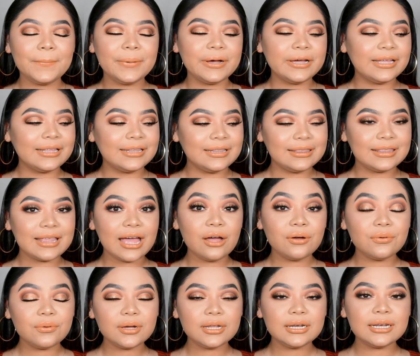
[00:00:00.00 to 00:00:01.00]
But
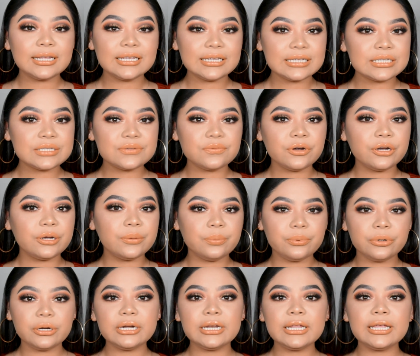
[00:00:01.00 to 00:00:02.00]
that one is
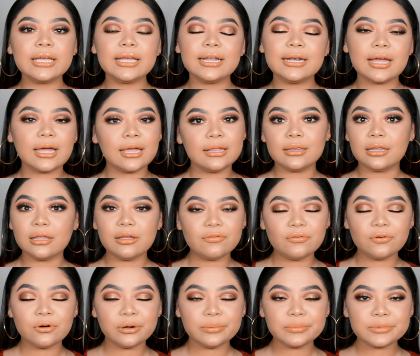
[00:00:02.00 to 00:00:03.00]
very pretty and I
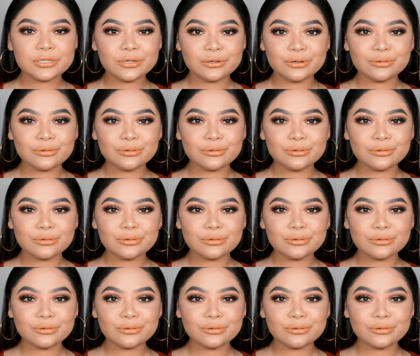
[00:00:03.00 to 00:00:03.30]
love warm